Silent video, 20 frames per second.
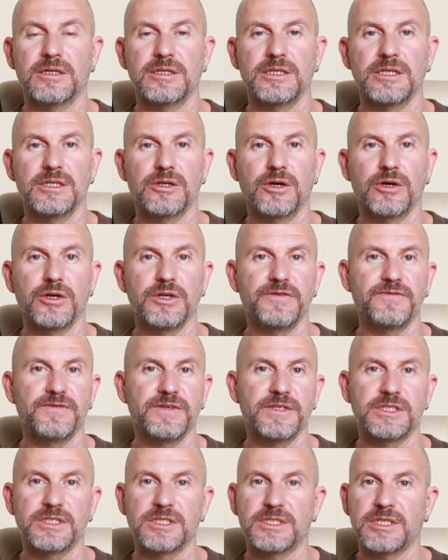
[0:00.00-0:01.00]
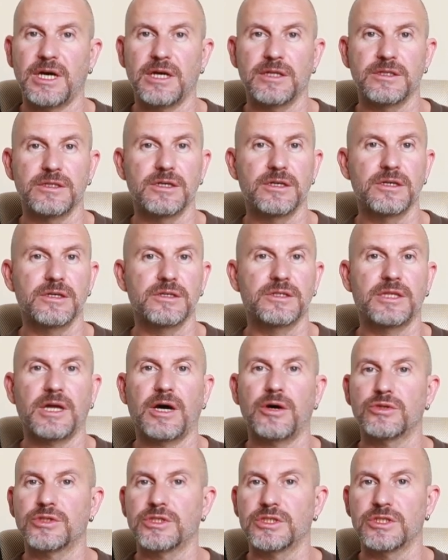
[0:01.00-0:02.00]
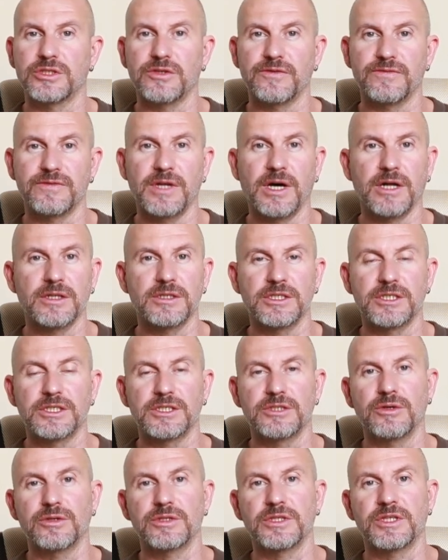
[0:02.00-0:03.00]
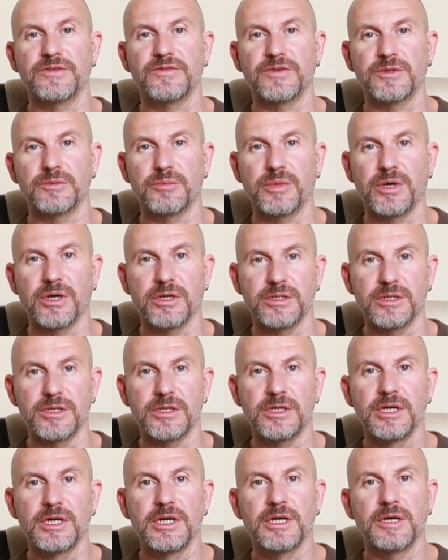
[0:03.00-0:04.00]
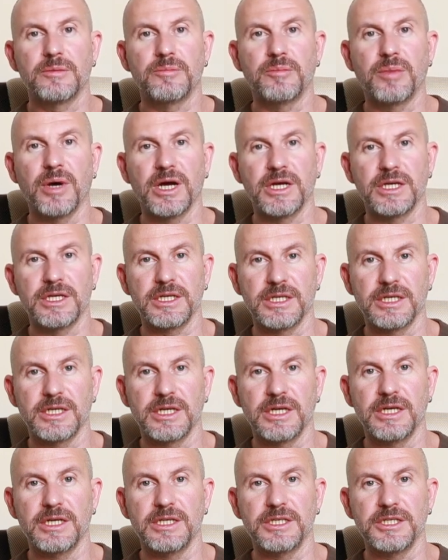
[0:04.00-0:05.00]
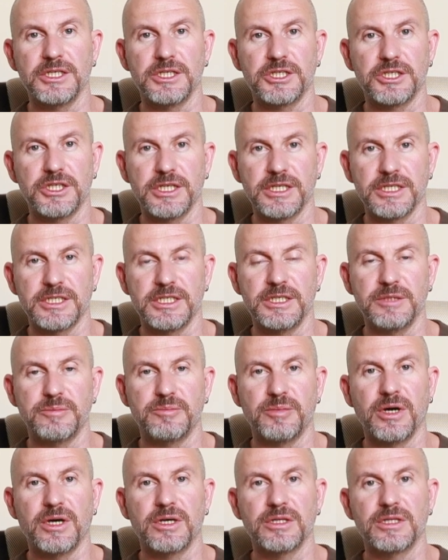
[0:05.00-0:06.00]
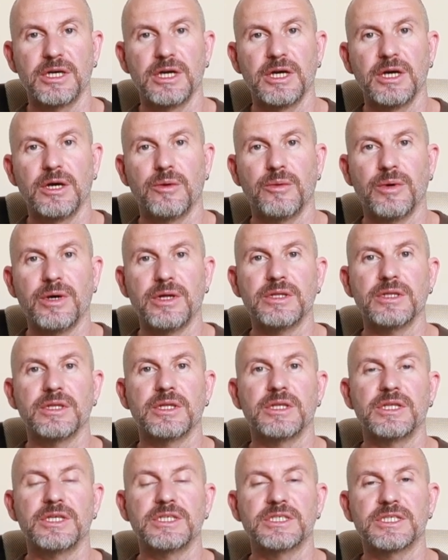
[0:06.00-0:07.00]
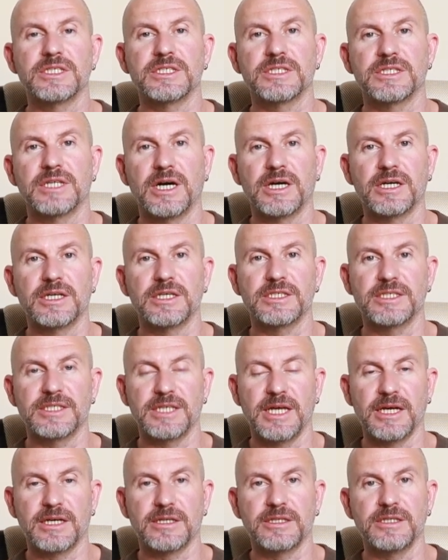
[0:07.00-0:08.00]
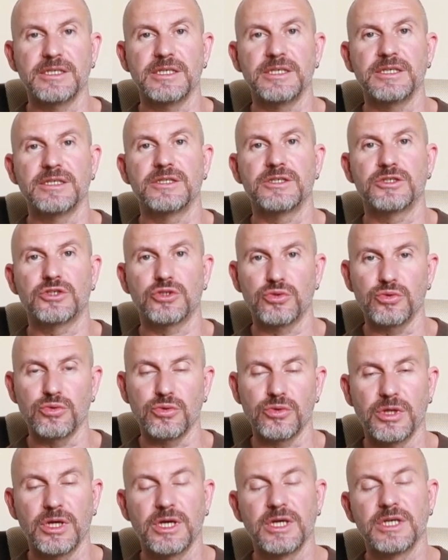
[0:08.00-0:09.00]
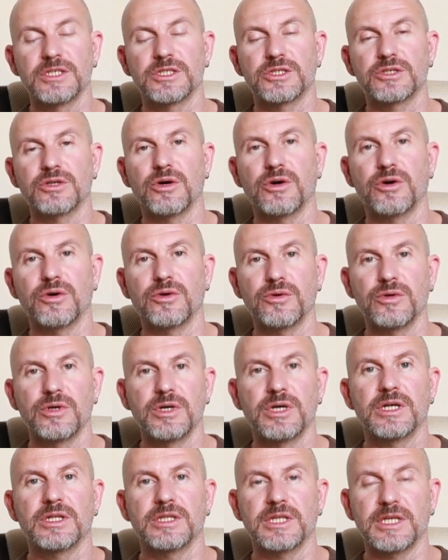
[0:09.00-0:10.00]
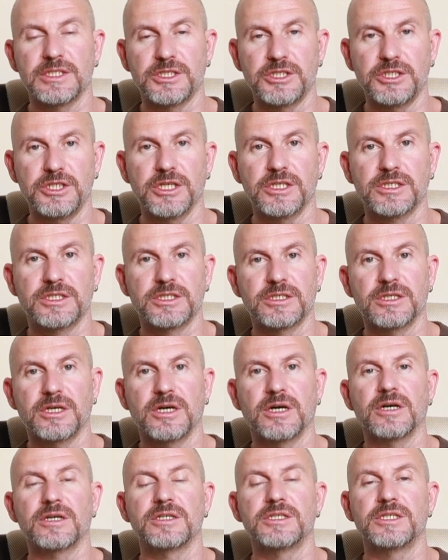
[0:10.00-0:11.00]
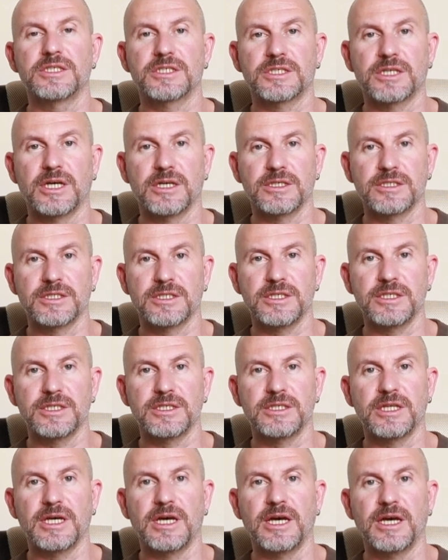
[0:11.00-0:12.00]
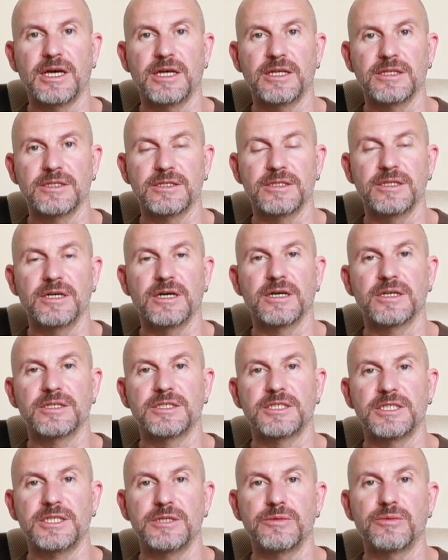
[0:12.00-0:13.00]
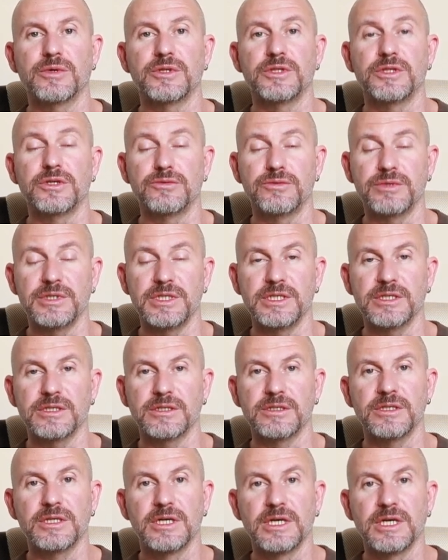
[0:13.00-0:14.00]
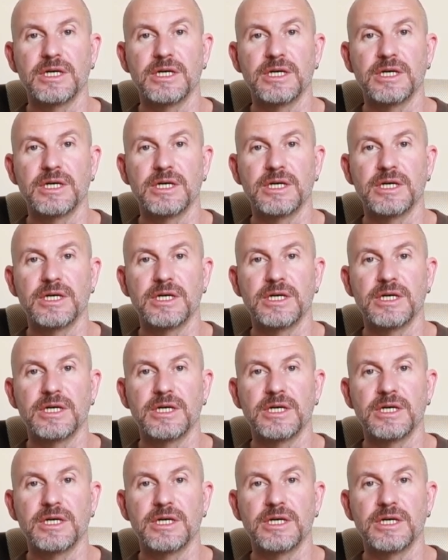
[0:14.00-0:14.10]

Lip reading: you know, if it's under thousands of dollars, don't even bother buying a Yixing teapot. Well, this is not exactly the truth. So let's just discuss it and see what the real